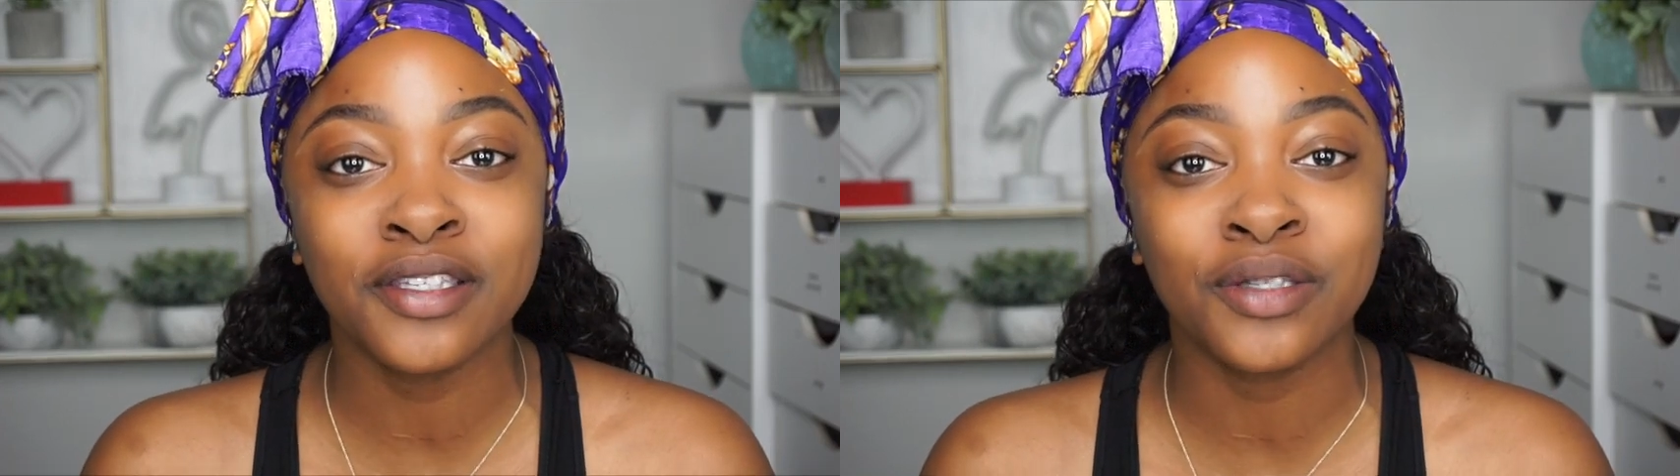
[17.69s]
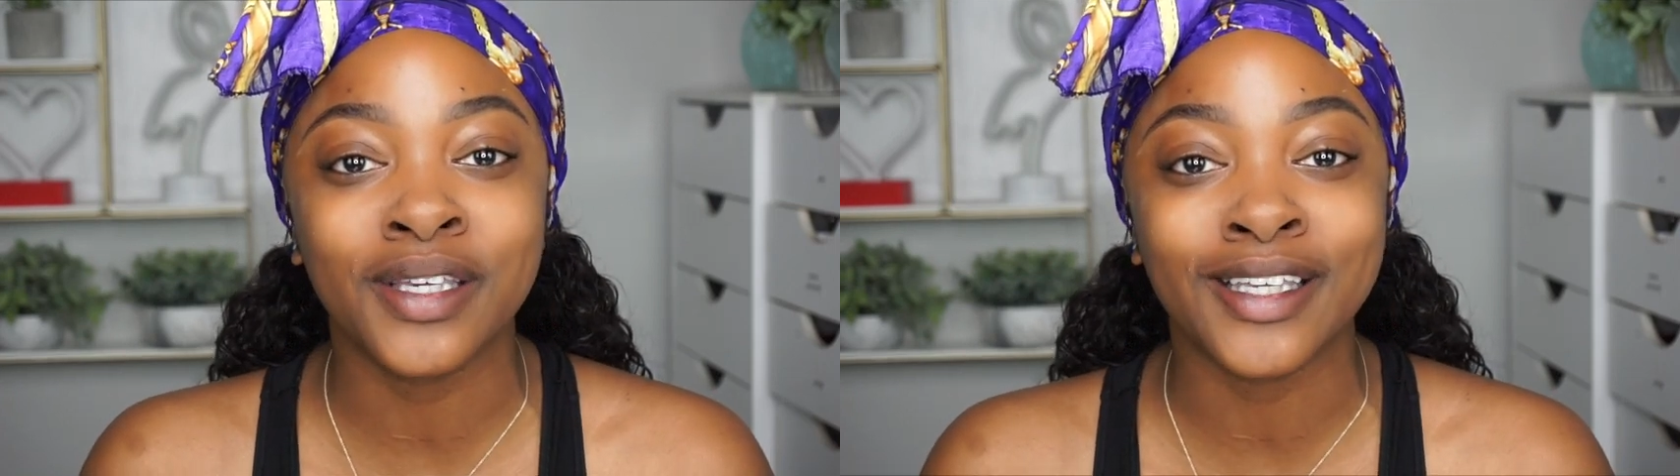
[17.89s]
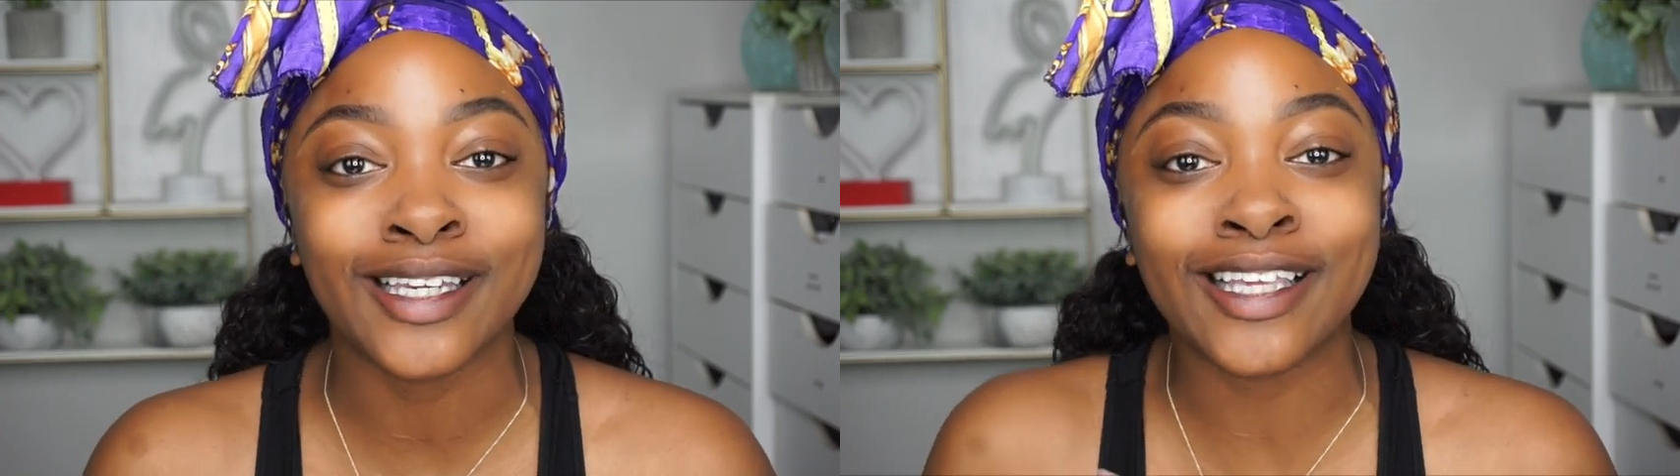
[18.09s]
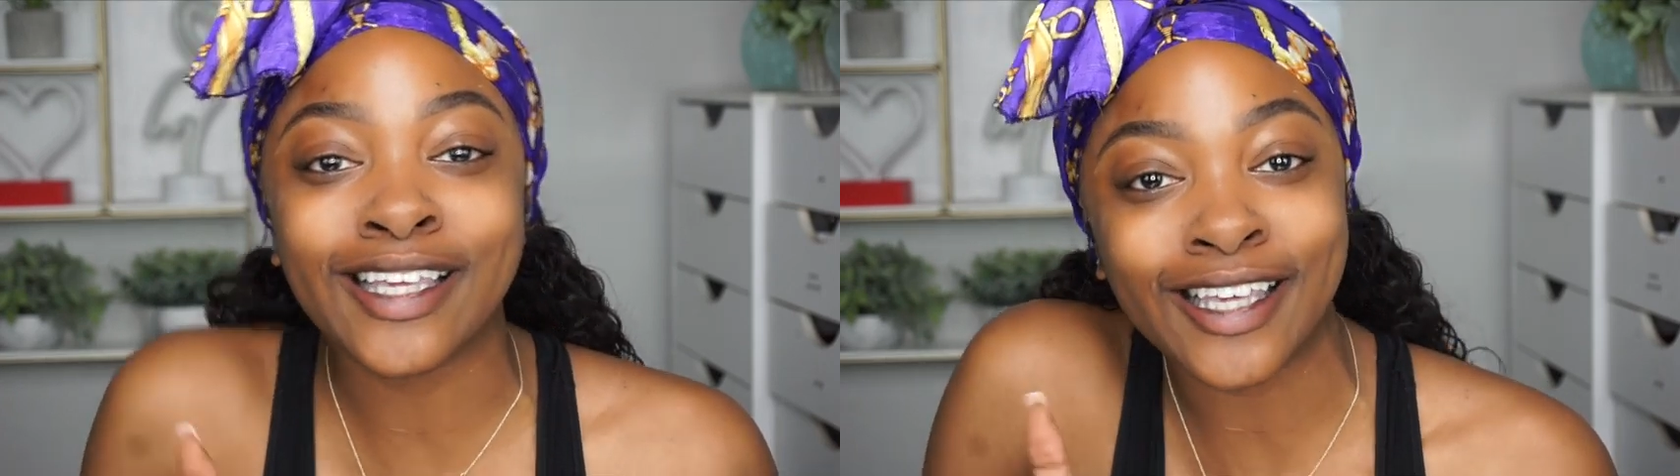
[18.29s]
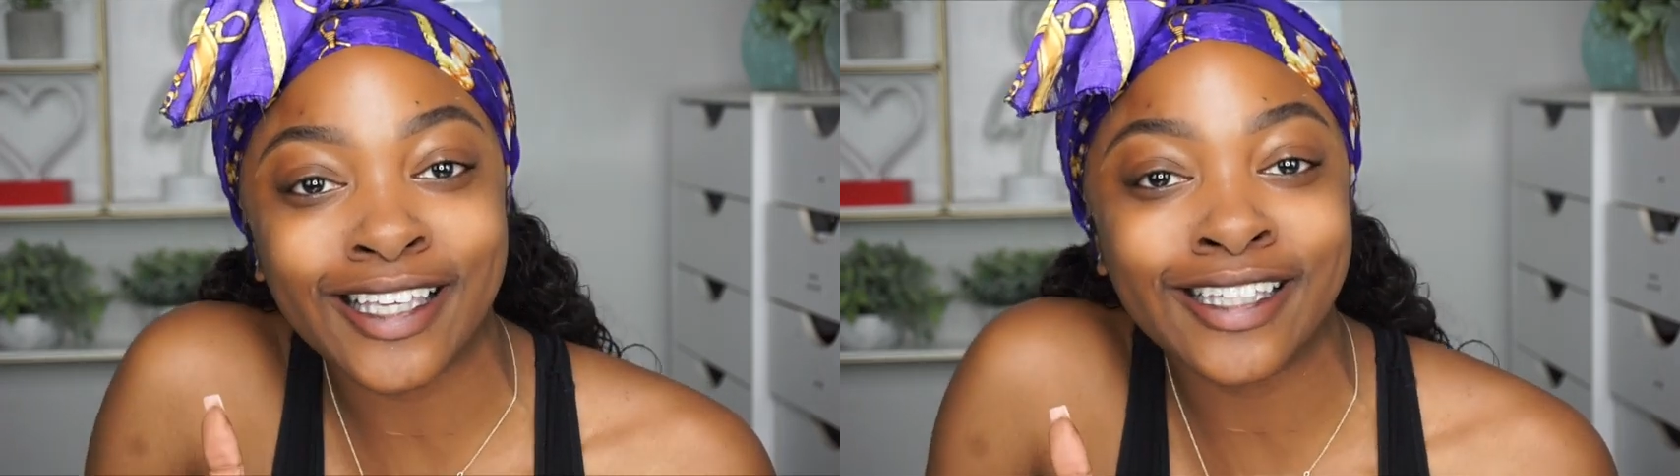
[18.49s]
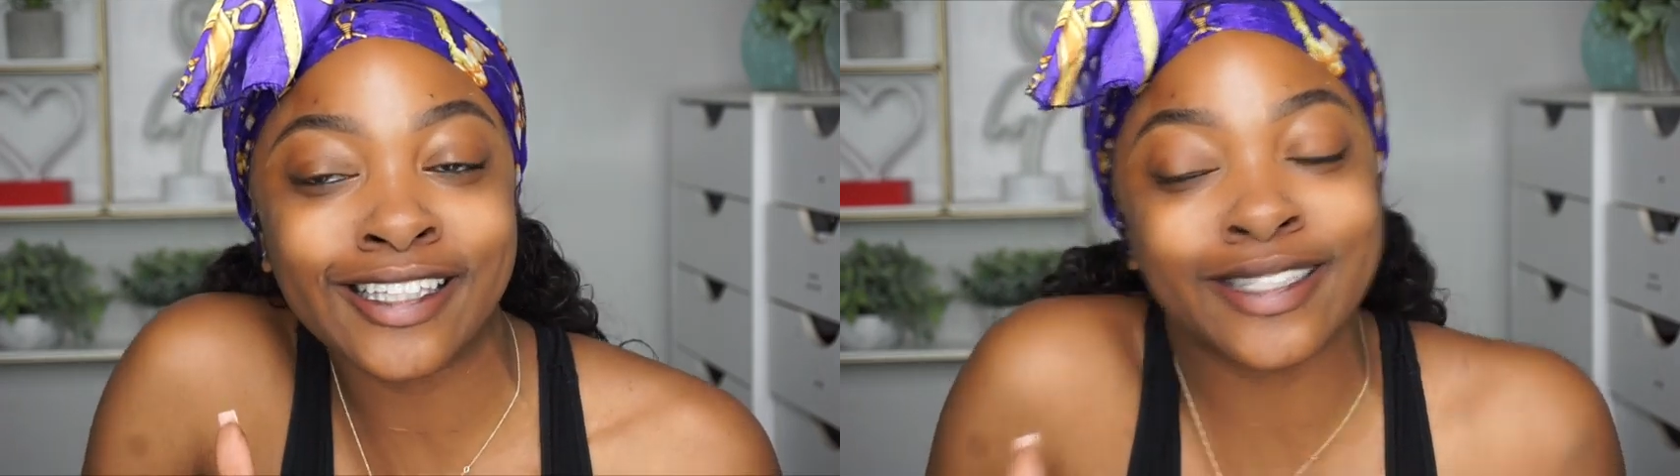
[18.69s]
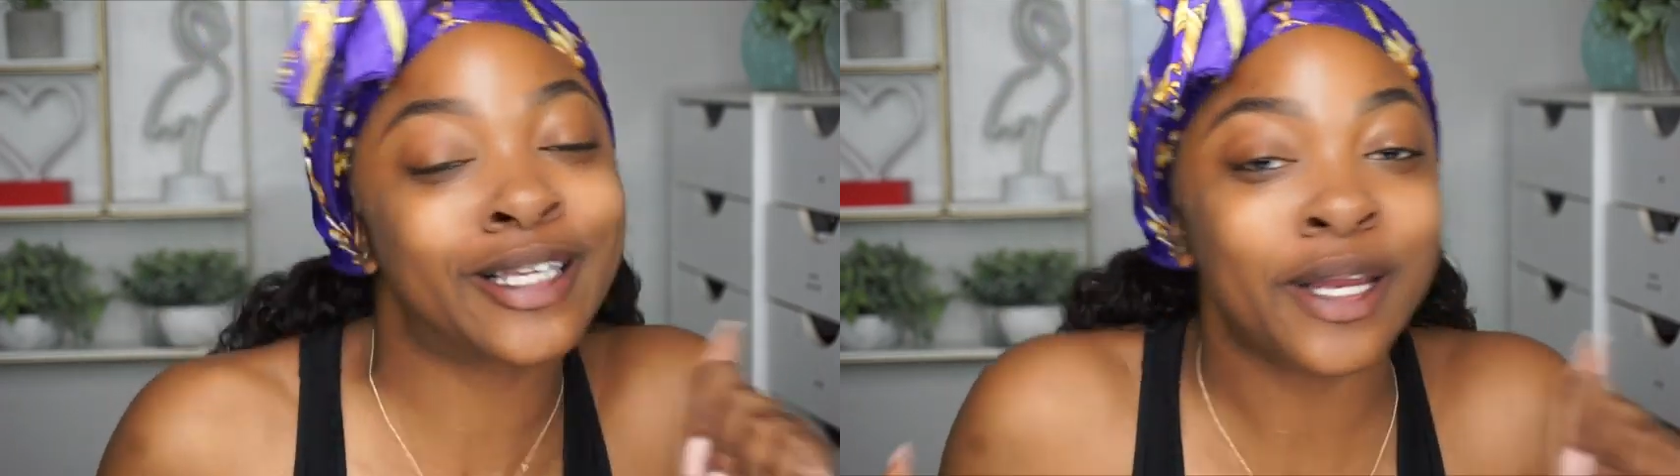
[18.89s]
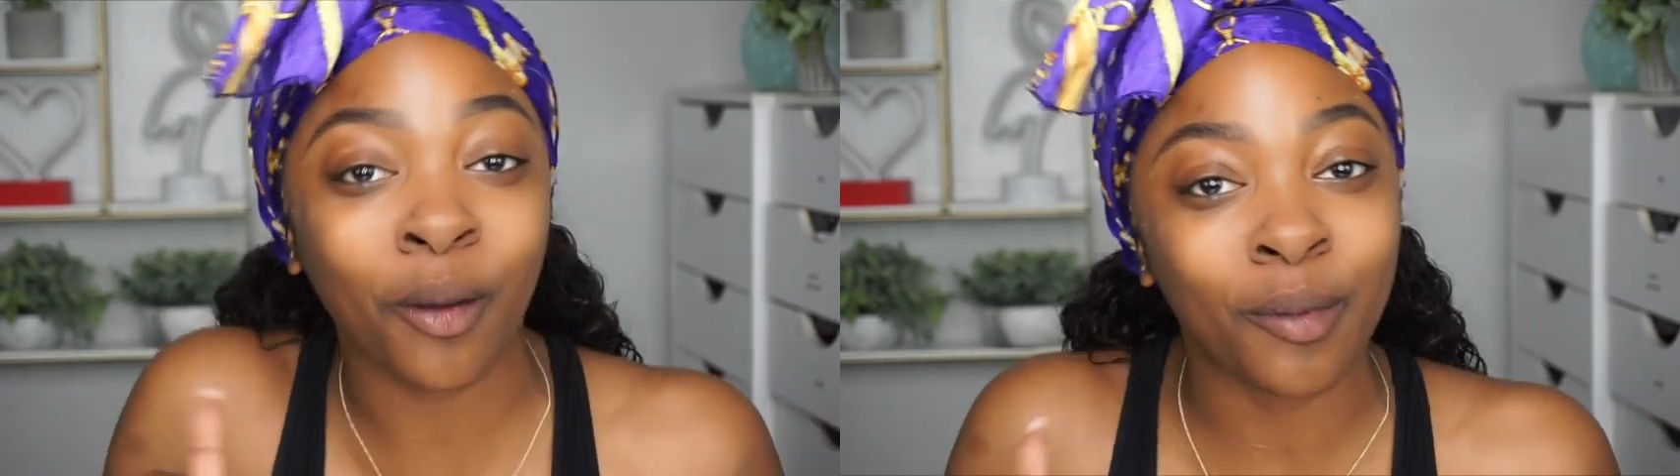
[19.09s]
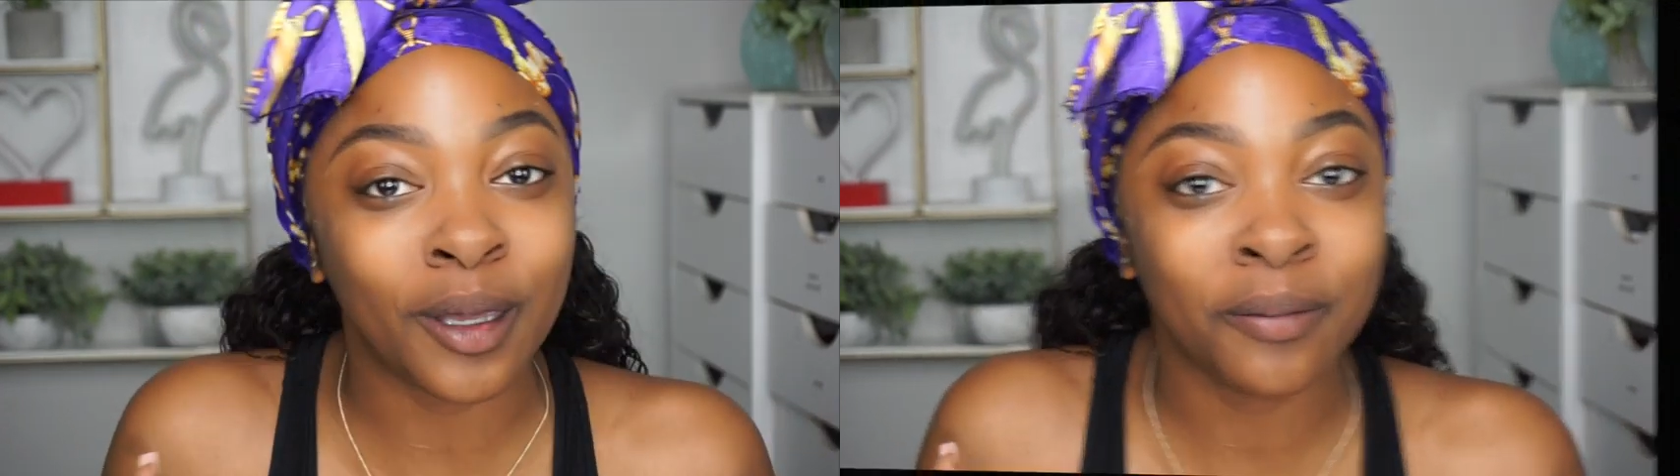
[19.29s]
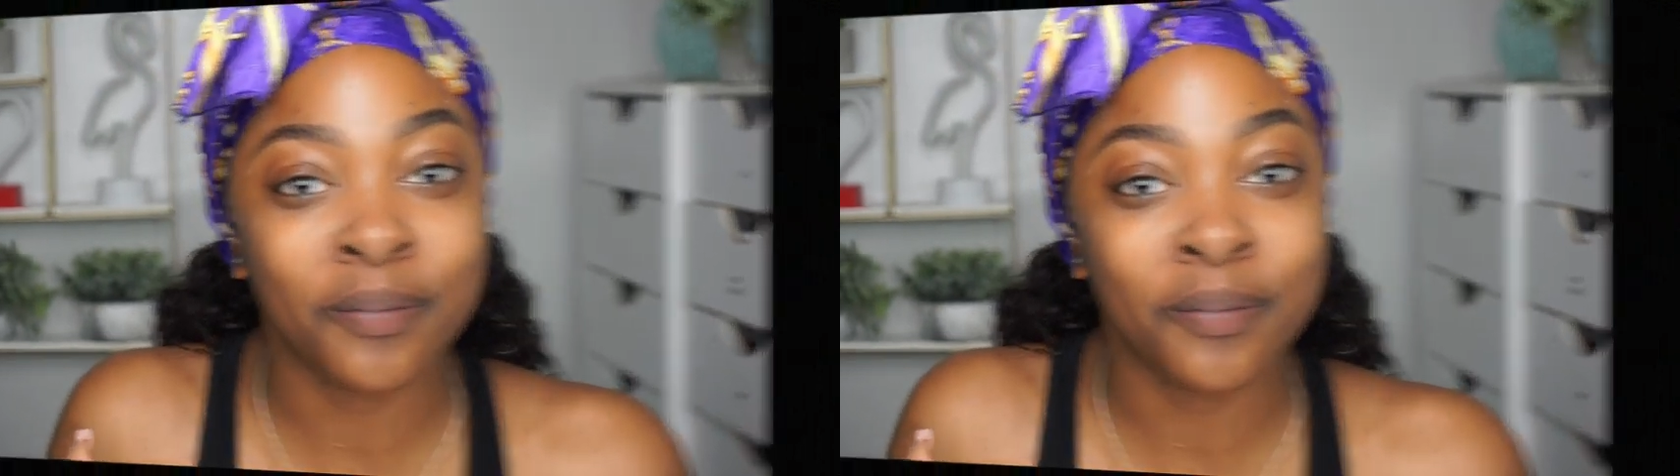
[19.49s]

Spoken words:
so you can get to know me.